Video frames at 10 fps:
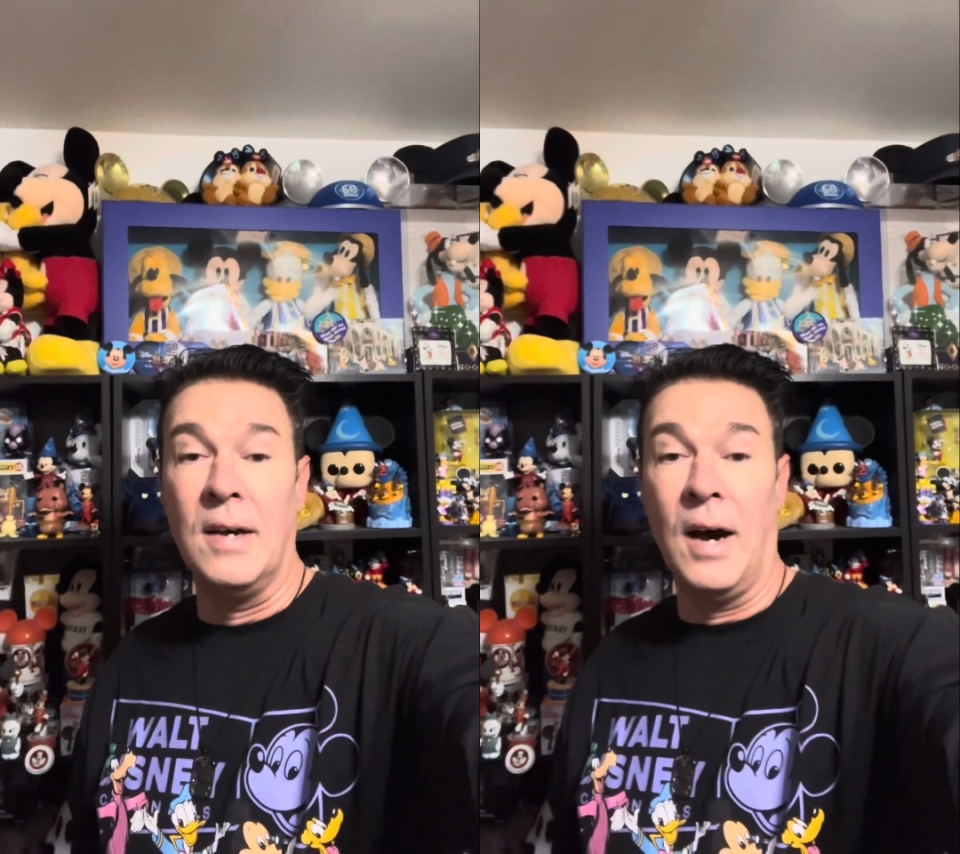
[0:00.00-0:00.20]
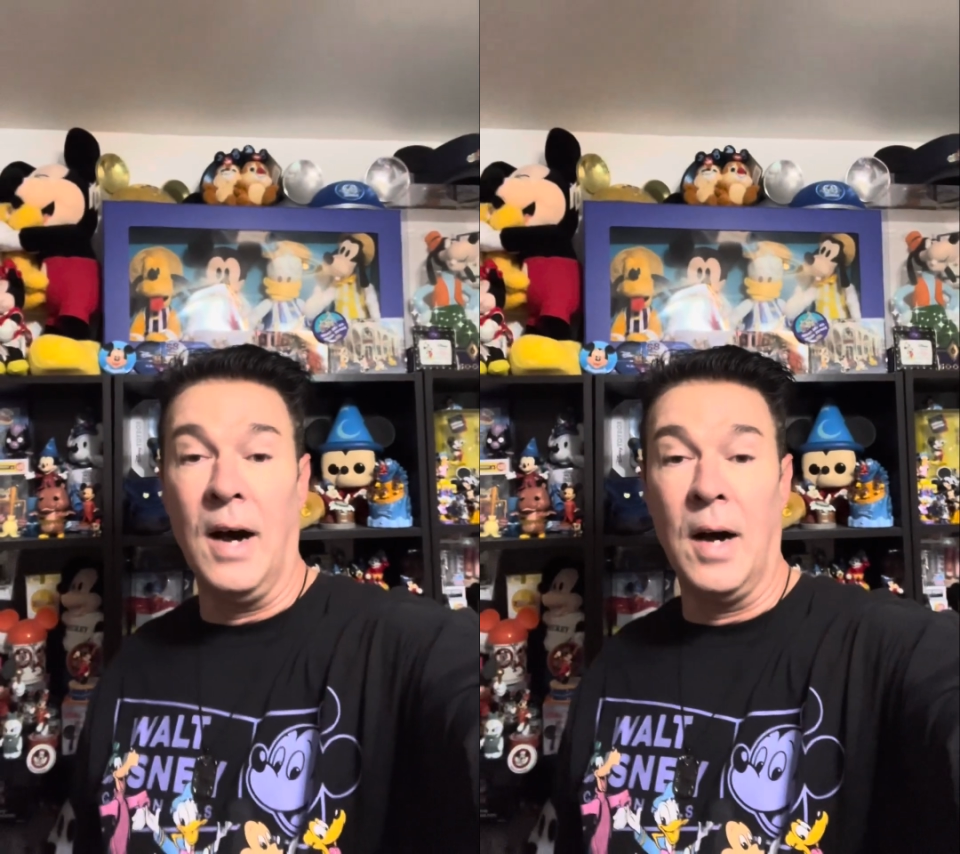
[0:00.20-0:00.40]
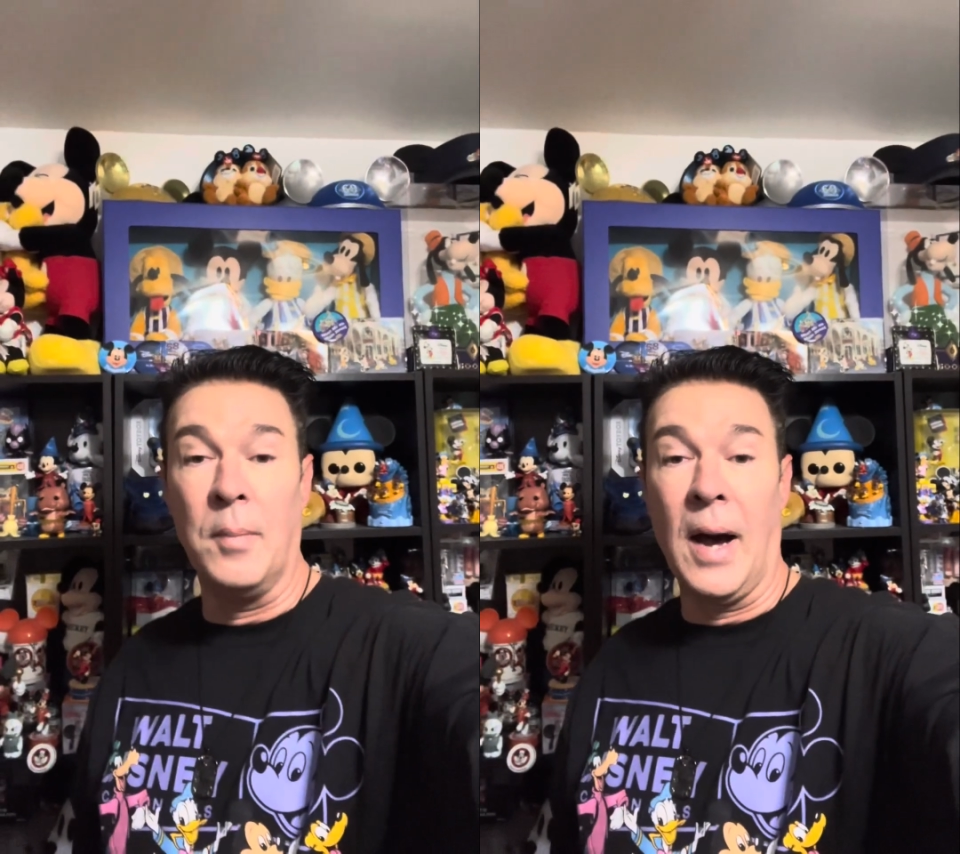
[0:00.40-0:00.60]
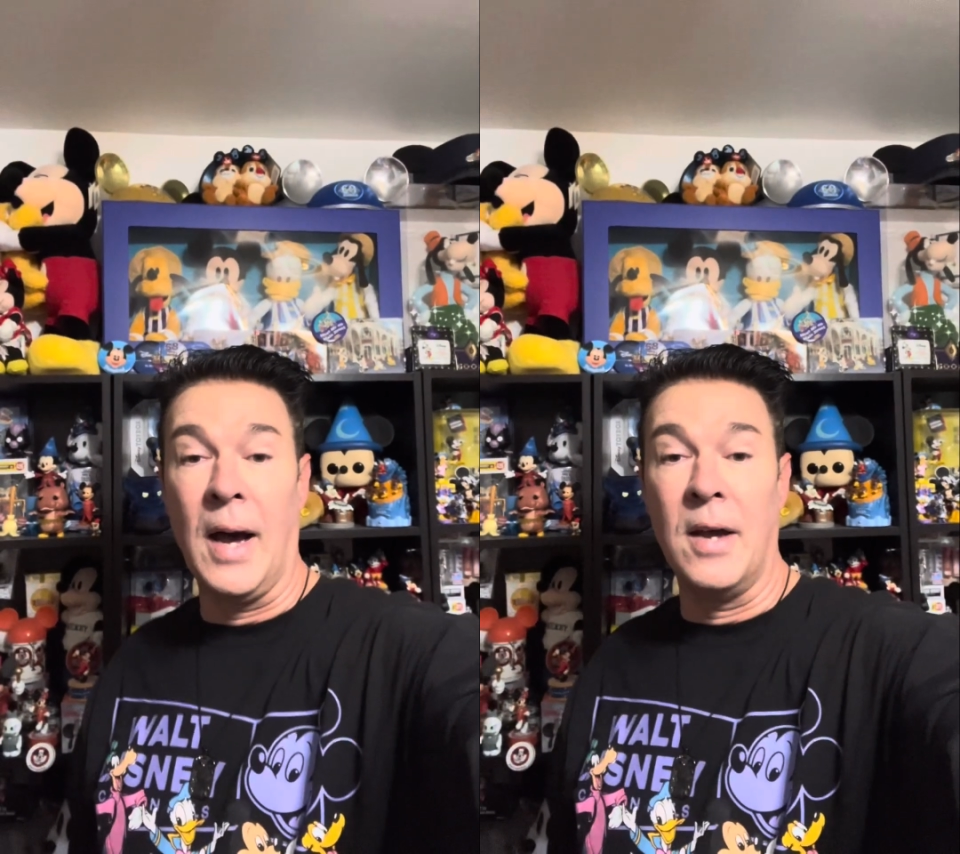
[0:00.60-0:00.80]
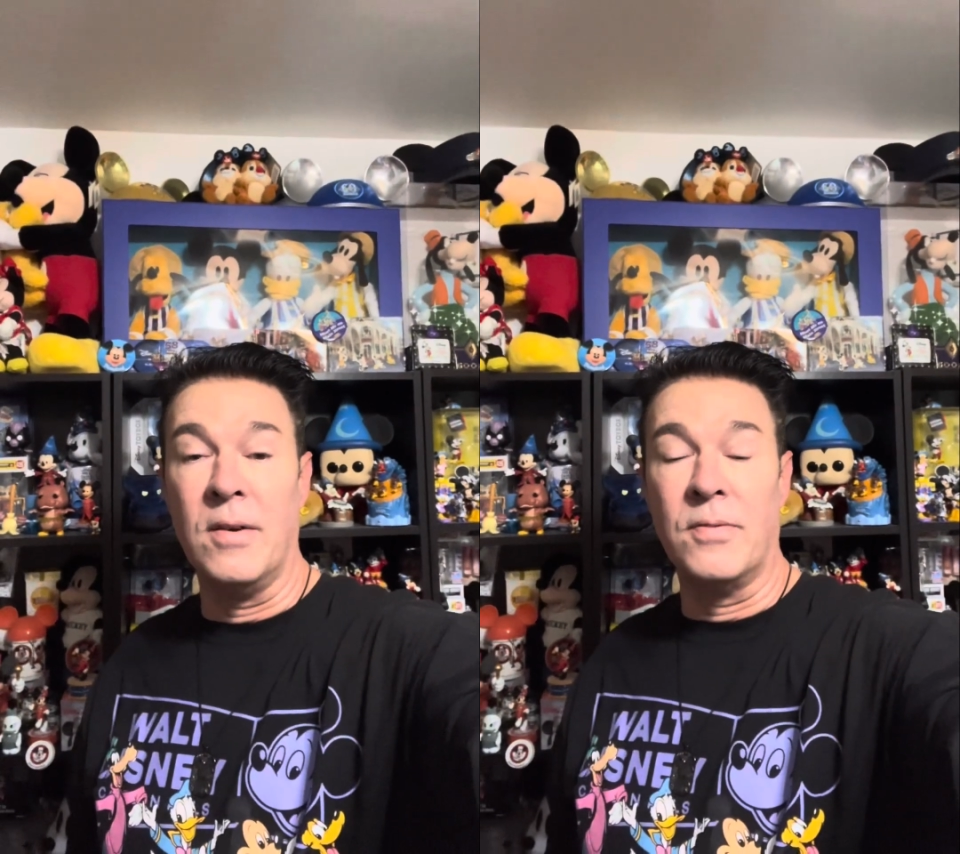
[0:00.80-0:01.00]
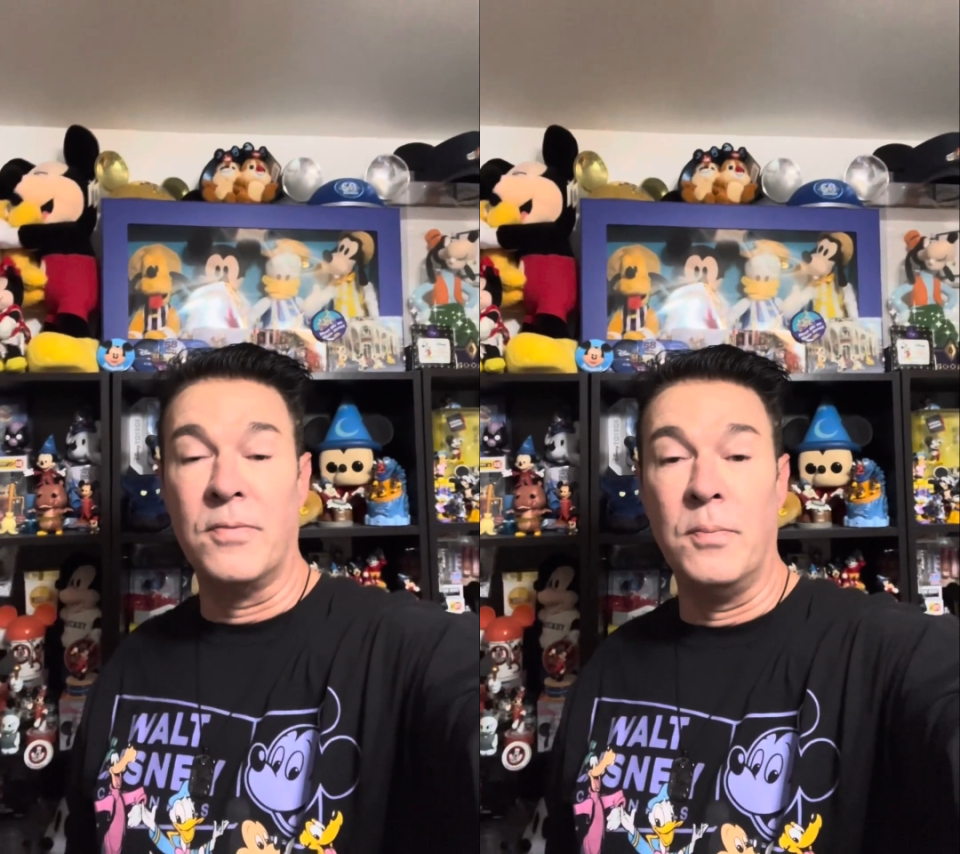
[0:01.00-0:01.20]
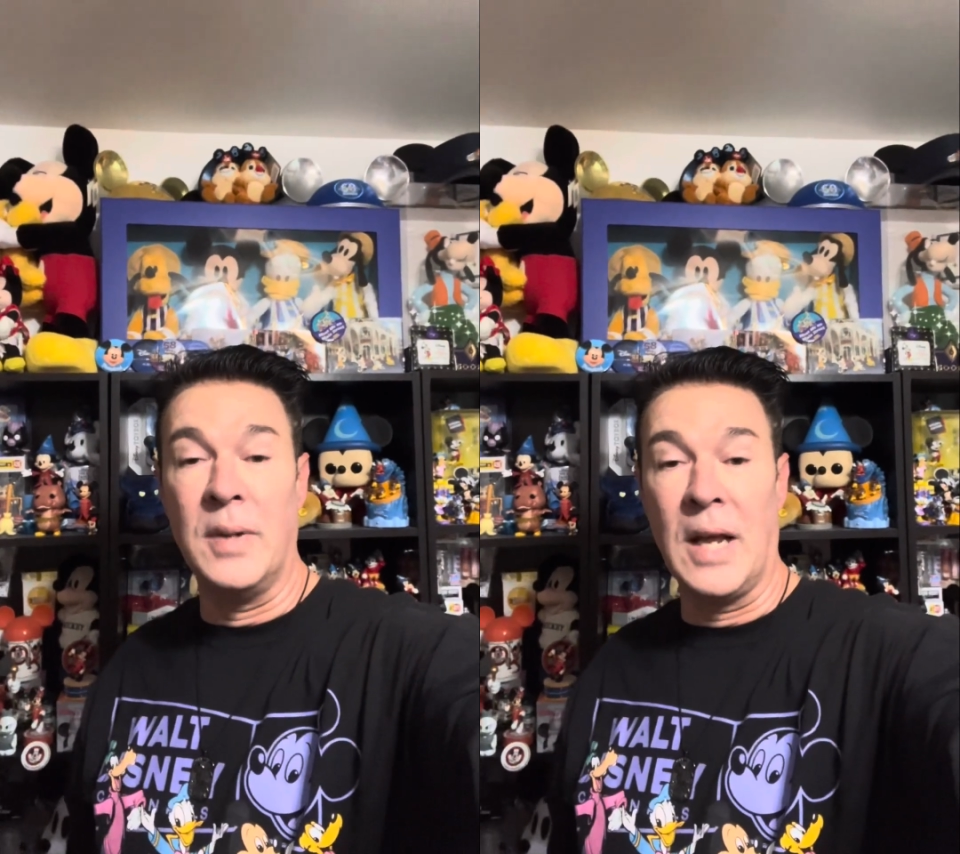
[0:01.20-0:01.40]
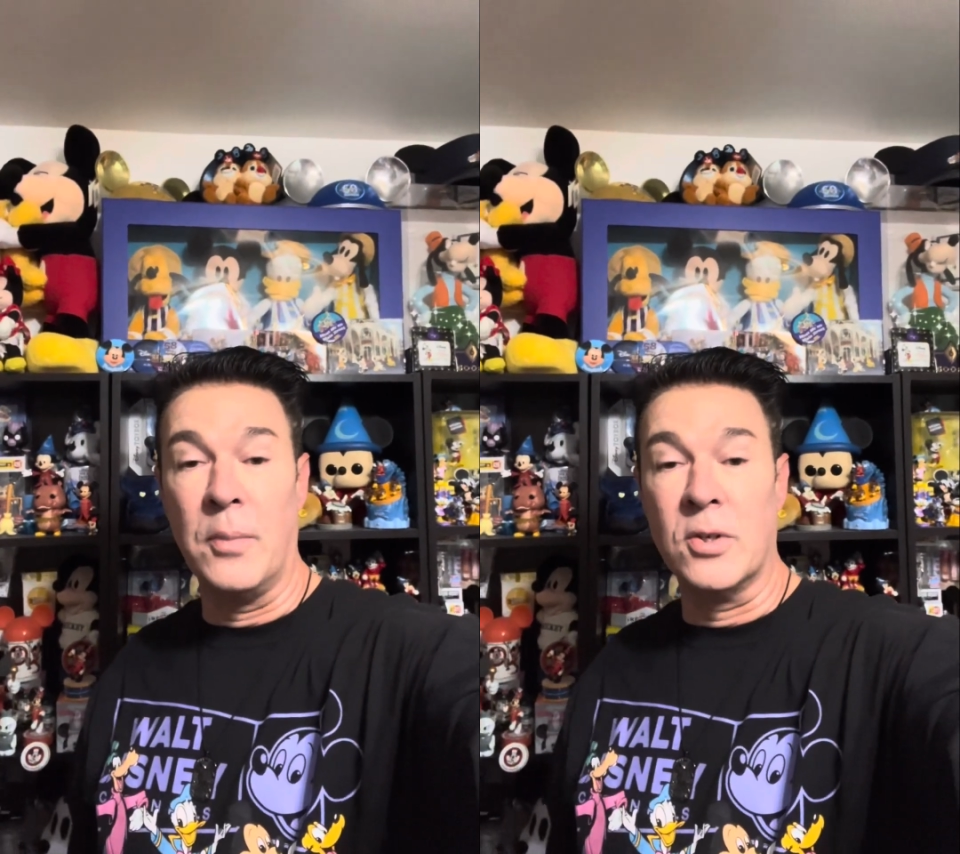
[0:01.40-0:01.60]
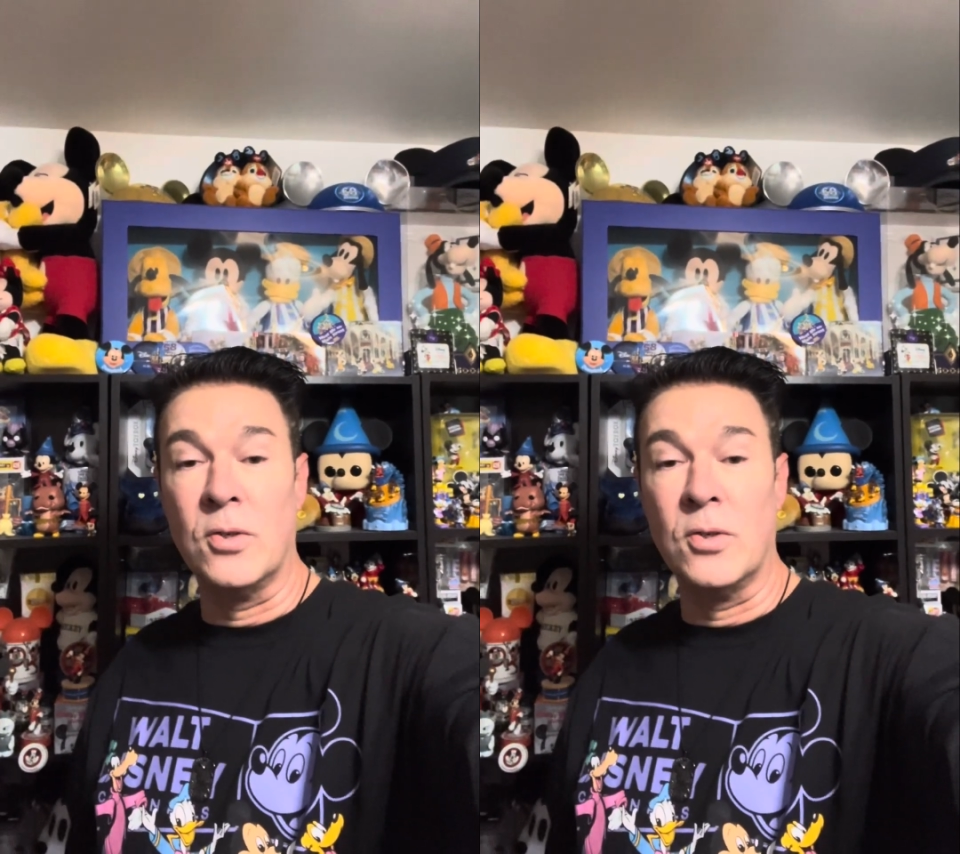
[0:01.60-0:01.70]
I've been able